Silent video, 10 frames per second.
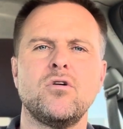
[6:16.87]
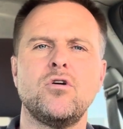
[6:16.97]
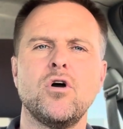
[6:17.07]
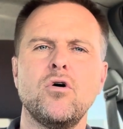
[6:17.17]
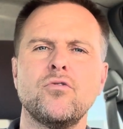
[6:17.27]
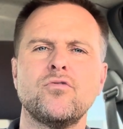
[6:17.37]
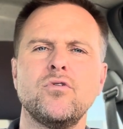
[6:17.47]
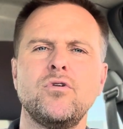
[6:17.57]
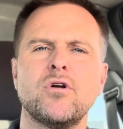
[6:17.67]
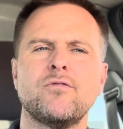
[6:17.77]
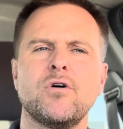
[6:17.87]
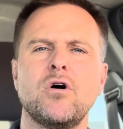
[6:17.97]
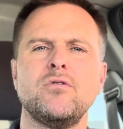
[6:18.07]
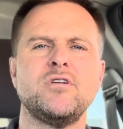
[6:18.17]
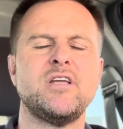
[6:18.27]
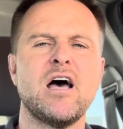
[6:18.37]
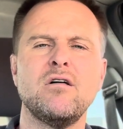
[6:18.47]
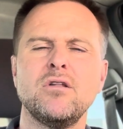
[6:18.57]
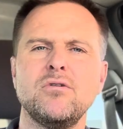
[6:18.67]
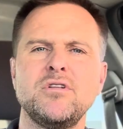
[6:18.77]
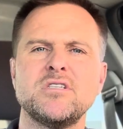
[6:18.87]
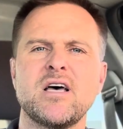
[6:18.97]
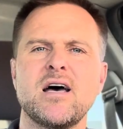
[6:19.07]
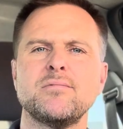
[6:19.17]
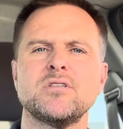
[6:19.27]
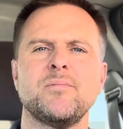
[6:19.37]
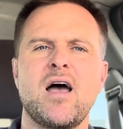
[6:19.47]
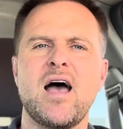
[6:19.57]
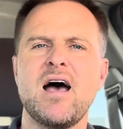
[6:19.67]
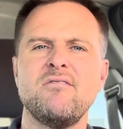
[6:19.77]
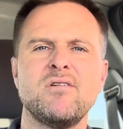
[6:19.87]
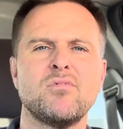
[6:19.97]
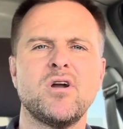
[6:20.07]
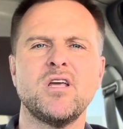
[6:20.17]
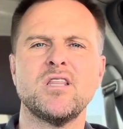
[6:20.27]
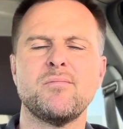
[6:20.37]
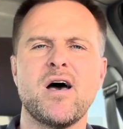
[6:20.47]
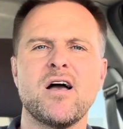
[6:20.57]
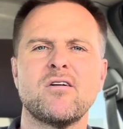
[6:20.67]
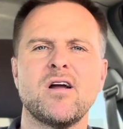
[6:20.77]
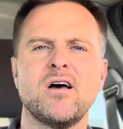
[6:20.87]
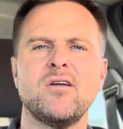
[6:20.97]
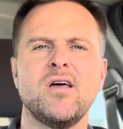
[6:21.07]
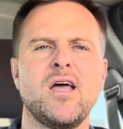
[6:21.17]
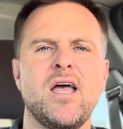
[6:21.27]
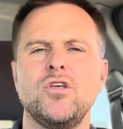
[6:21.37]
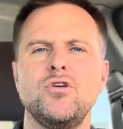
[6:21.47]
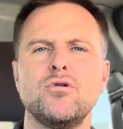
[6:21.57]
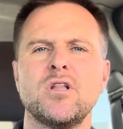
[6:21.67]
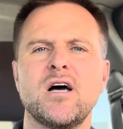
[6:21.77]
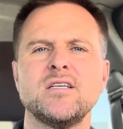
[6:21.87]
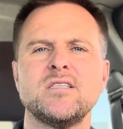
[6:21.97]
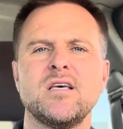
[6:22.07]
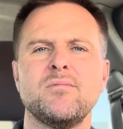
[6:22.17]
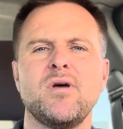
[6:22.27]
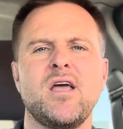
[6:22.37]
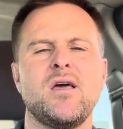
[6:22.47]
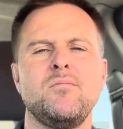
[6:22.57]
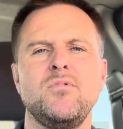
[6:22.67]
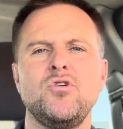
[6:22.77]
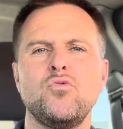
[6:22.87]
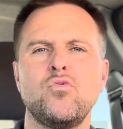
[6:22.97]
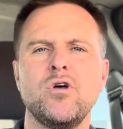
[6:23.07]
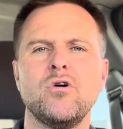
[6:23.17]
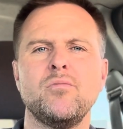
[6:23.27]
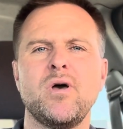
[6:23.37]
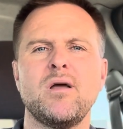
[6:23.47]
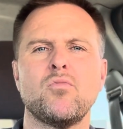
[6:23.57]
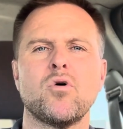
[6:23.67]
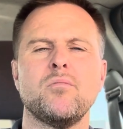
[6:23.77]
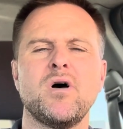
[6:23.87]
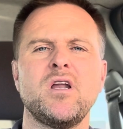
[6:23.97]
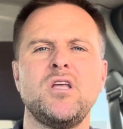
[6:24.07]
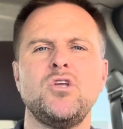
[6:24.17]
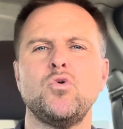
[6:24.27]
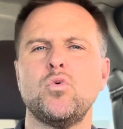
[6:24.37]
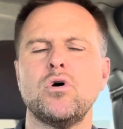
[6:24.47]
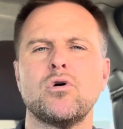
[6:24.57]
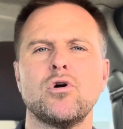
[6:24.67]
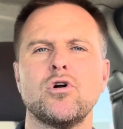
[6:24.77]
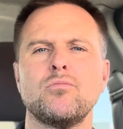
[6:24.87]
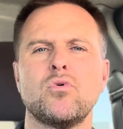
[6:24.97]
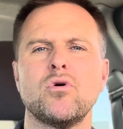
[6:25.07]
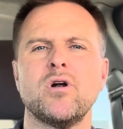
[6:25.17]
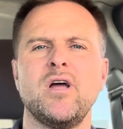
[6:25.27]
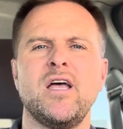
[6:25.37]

Go through your phone, download these apps, have them running in the background, utilize them, and you will make more money. You will earn more.